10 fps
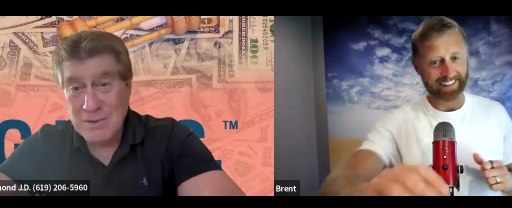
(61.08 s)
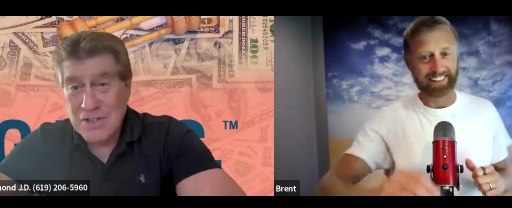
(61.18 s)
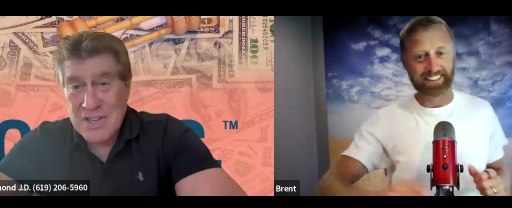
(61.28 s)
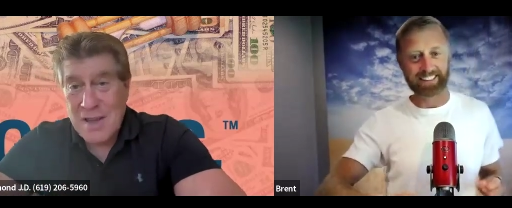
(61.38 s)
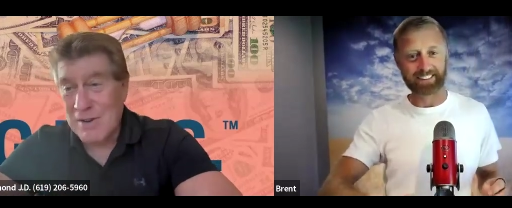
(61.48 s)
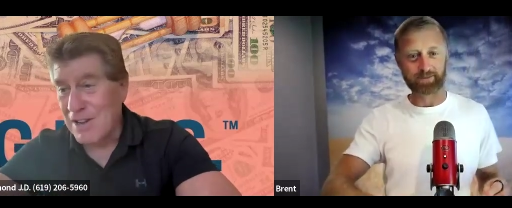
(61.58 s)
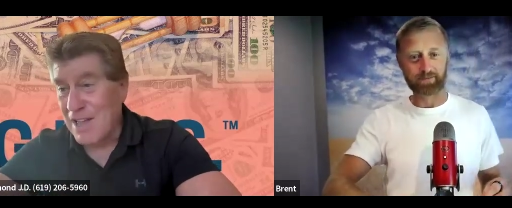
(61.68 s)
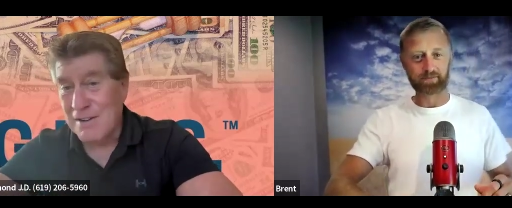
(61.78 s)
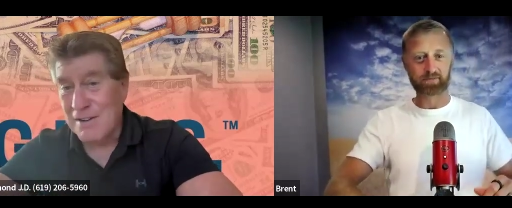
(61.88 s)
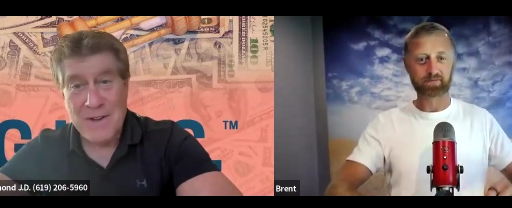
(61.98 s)
Speaker 1: just having a
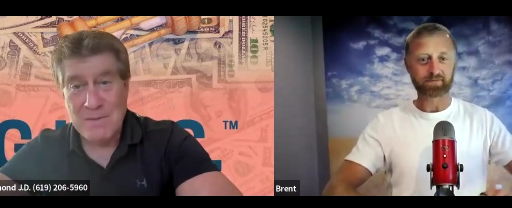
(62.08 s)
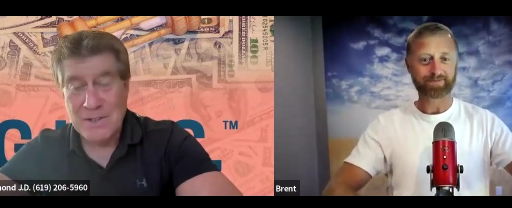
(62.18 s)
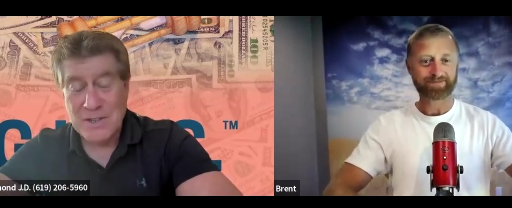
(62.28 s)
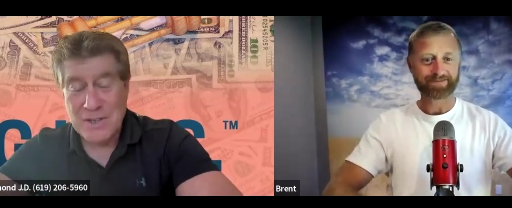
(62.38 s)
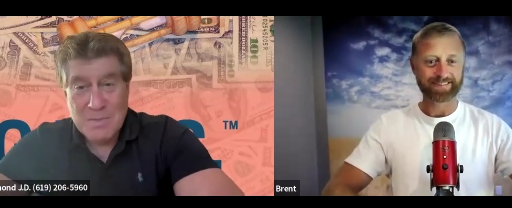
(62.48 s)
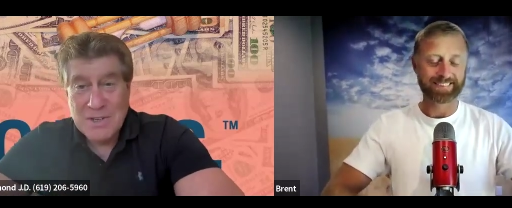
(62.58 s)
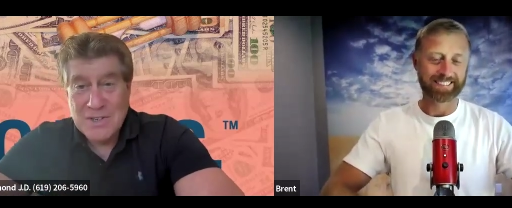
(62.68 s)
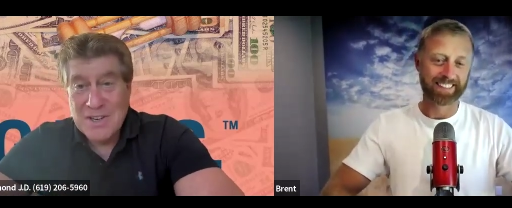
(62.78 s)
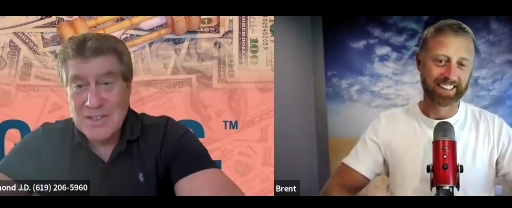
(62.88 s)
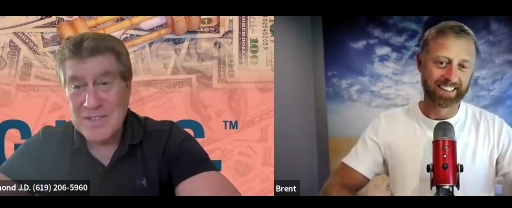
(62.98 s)
lot of fun with this
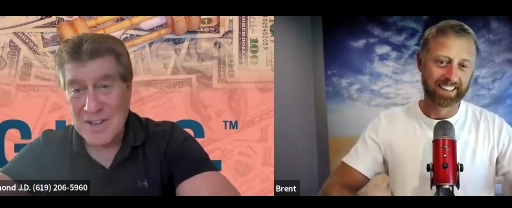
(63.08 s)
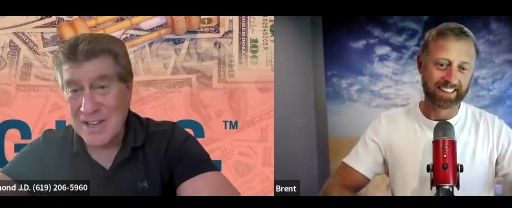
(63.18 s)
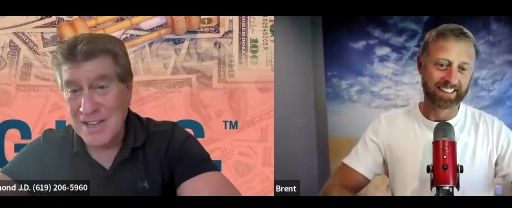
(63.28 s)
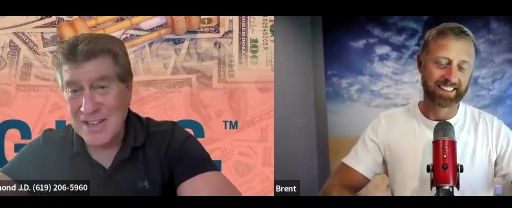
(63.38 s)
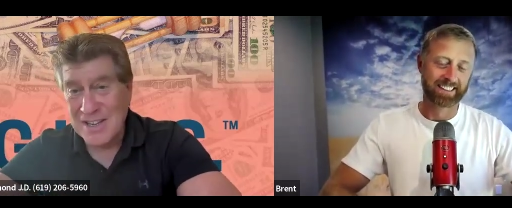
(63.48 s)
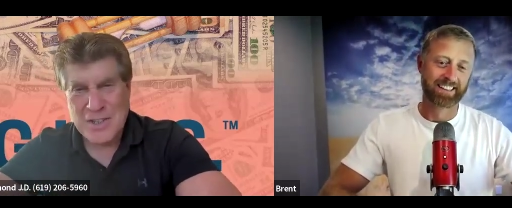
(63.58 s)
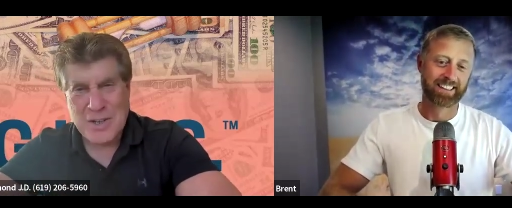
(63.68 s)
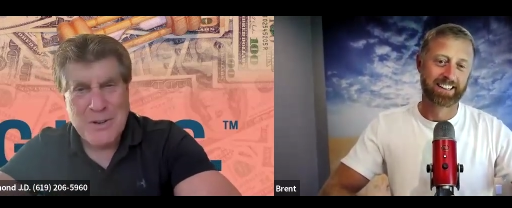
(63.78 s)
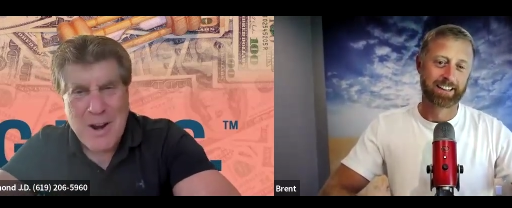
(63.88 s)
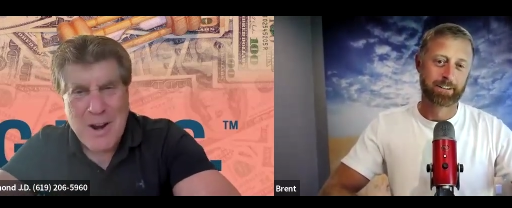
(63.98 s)
business. It's
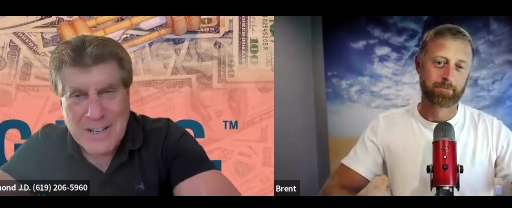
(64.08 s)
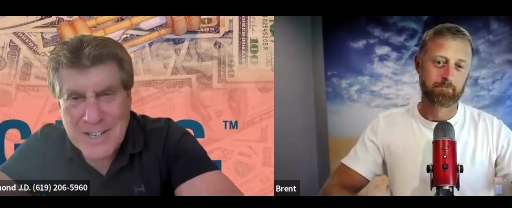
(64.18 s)
too darn